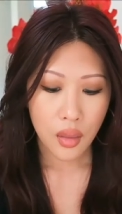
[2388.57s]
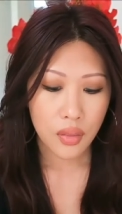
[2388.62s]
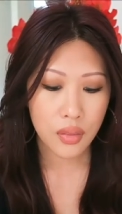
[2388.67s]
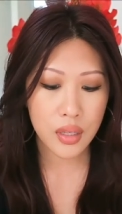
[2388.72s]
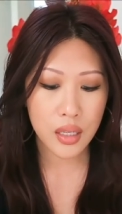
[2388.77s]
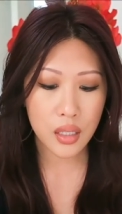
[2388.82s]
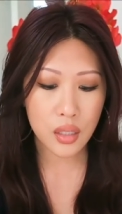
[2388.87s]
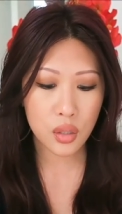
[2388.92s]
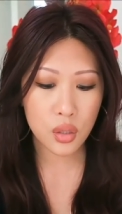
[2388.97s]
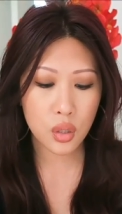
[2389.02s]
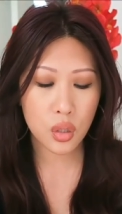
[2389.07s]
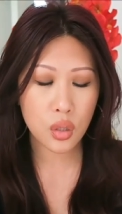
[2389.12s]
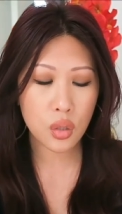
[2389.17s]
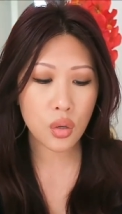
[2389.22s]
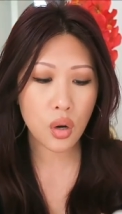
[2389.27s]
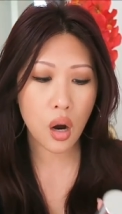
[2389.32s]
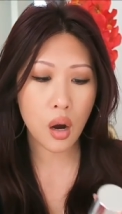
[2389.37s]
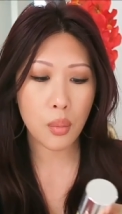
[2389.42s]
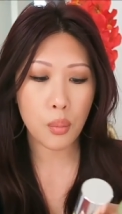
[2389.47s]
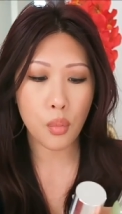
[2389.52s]
These
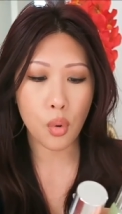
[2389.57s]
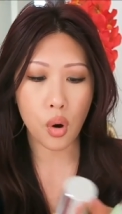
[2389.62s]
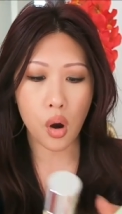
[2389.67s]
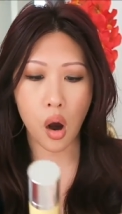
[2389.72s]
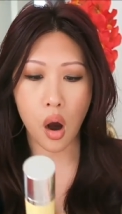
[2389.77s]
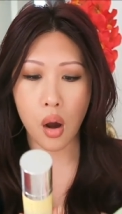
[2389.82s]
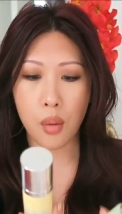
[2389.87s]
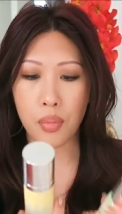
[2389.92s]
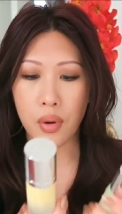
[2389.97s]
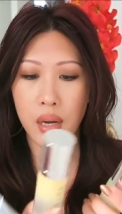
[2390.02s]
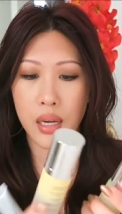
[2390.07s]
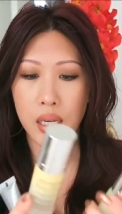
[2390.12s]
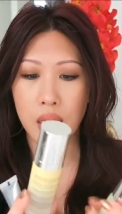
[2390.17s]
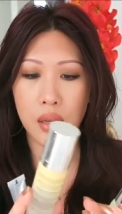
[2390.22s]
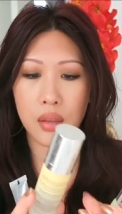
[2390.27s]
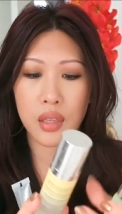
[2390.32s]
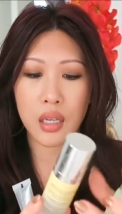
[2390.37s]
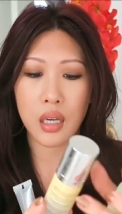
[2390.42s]
two are more heartbreaking.